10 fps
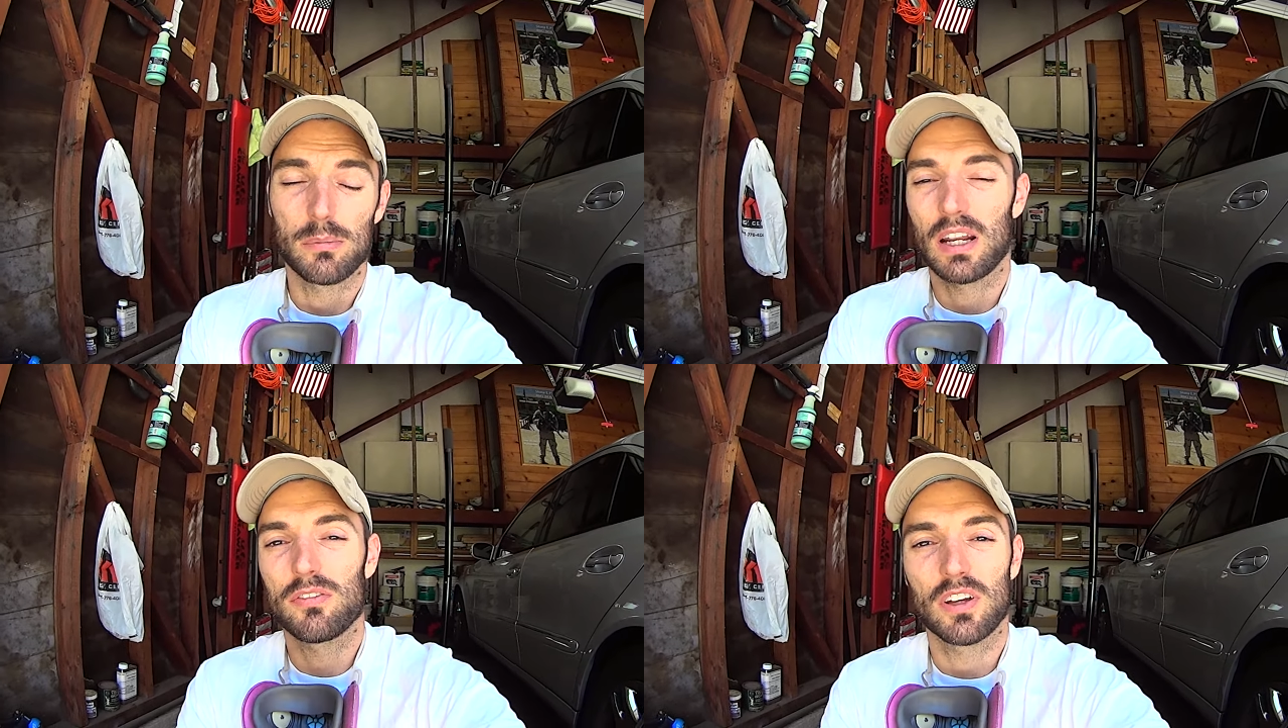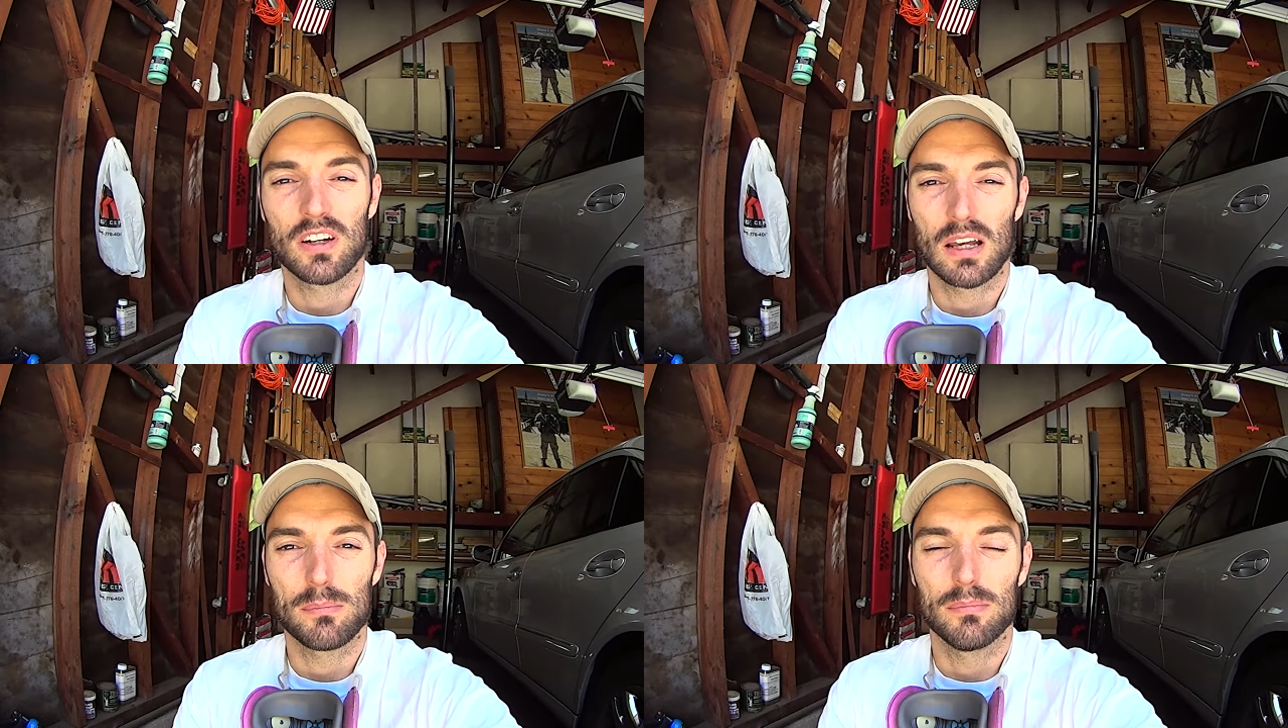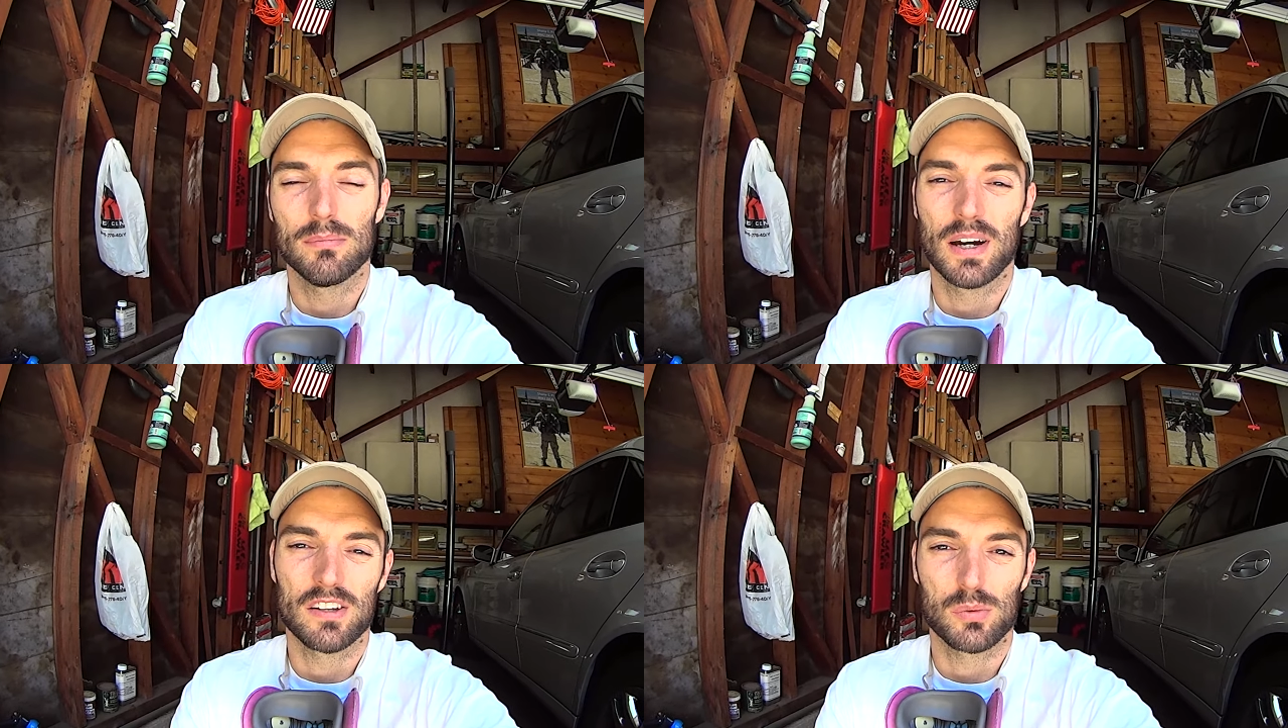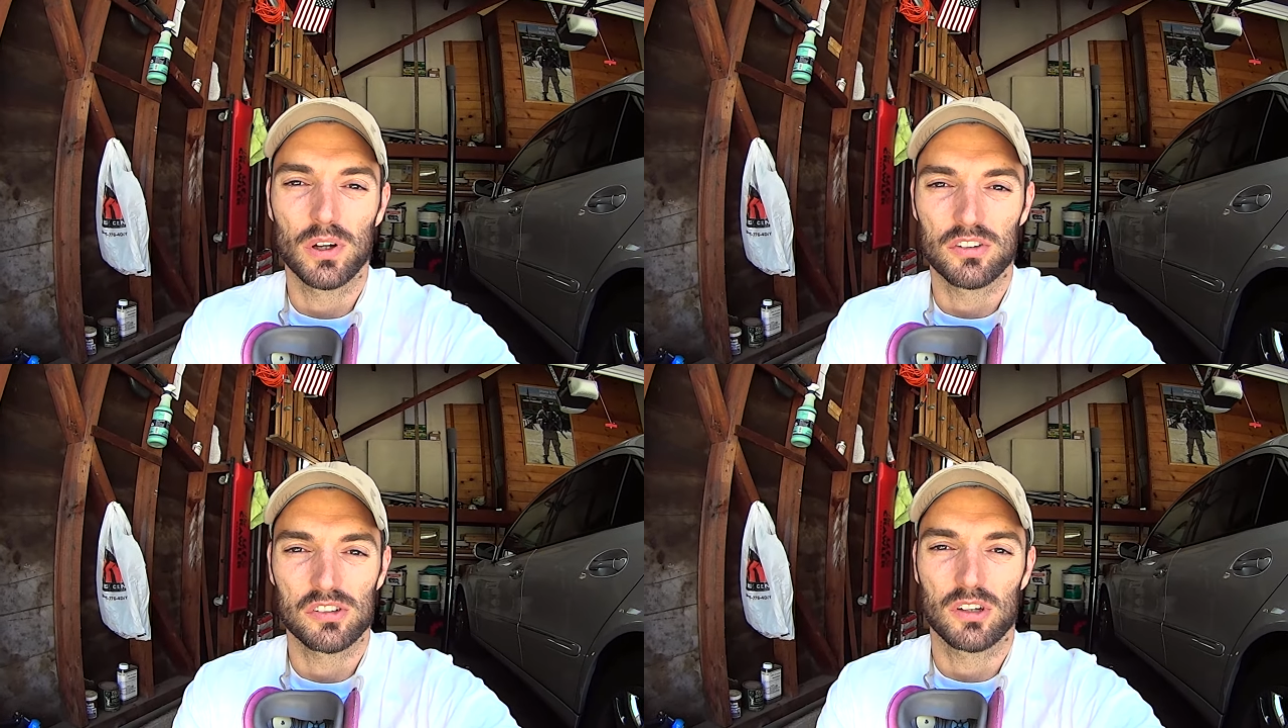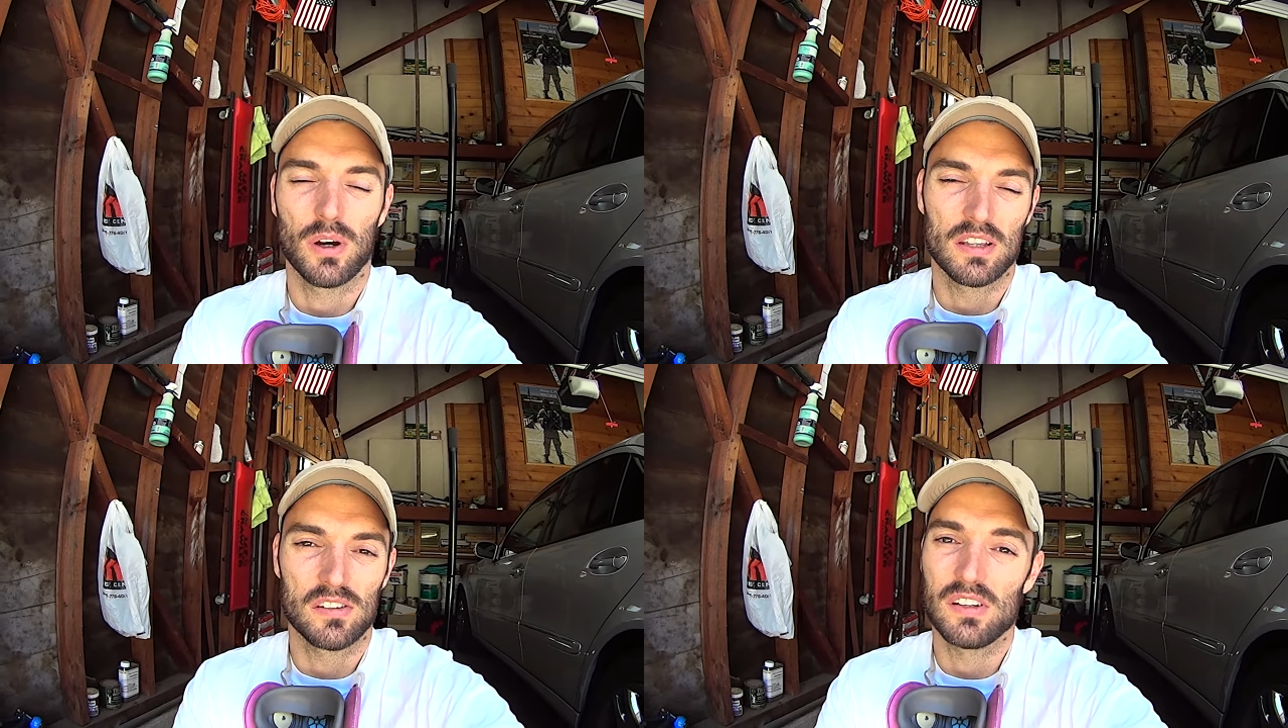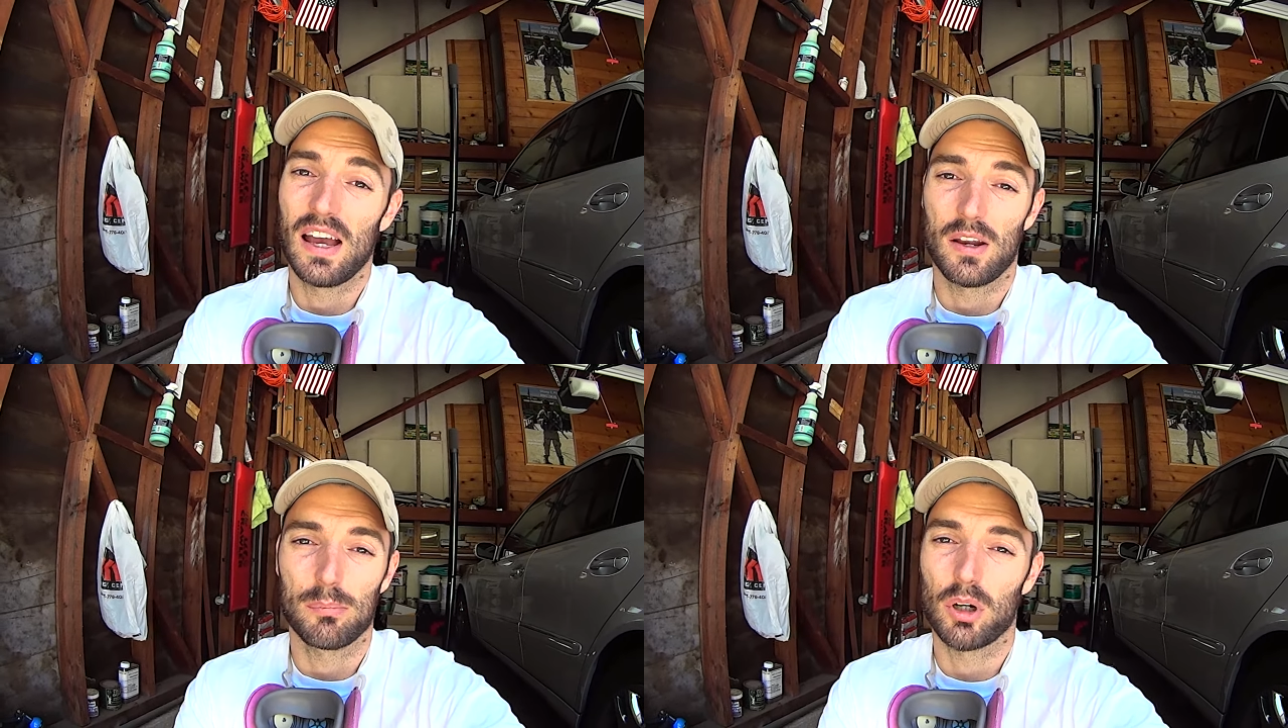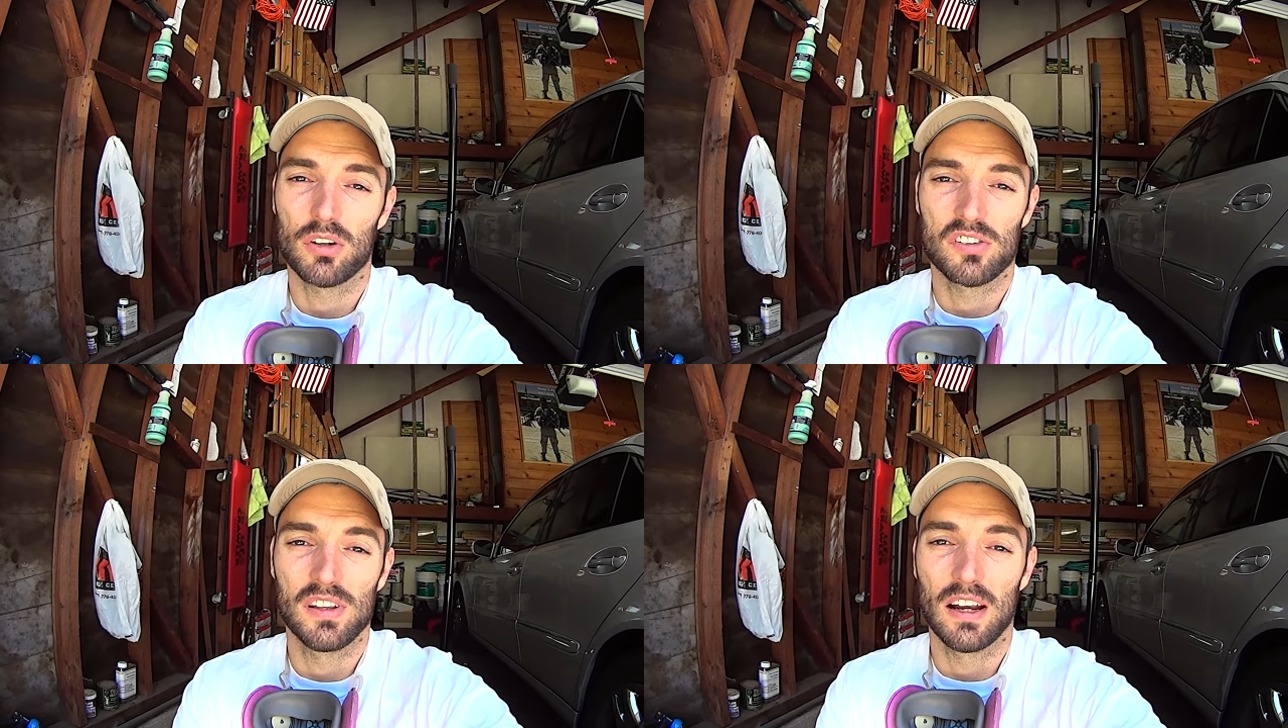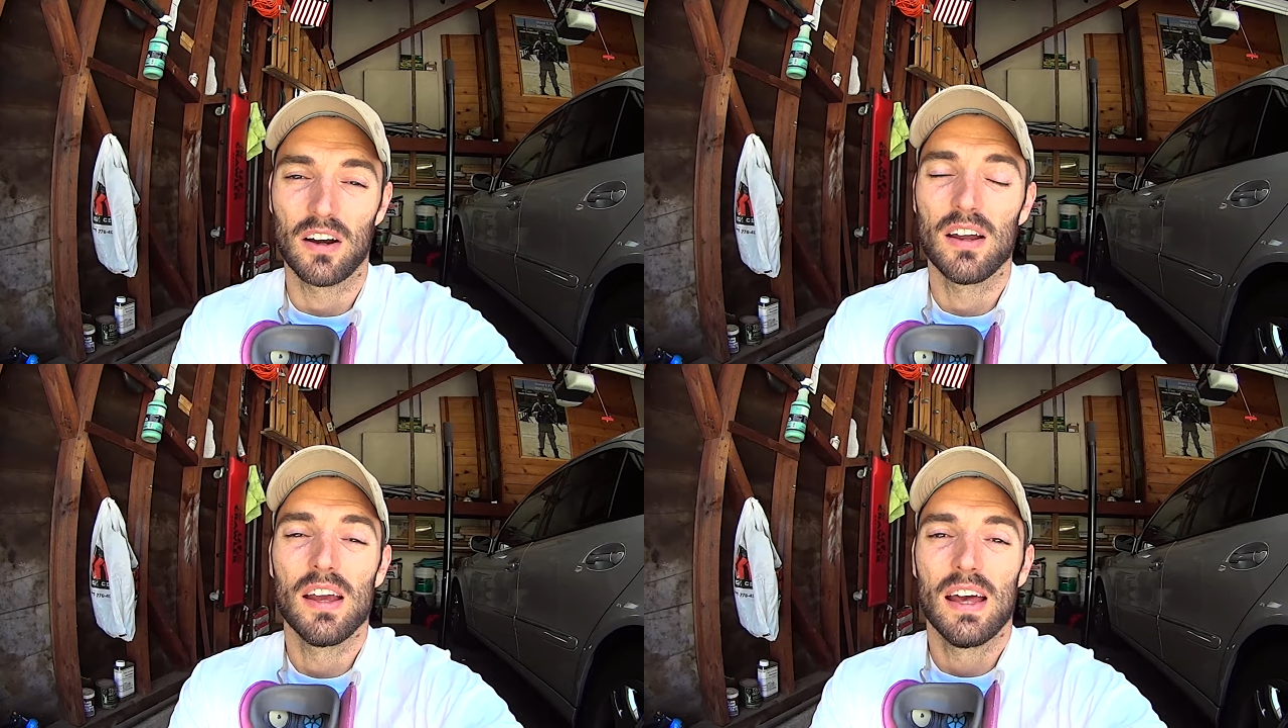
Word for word: but I figured I might as well just go ahead and see how to purge the air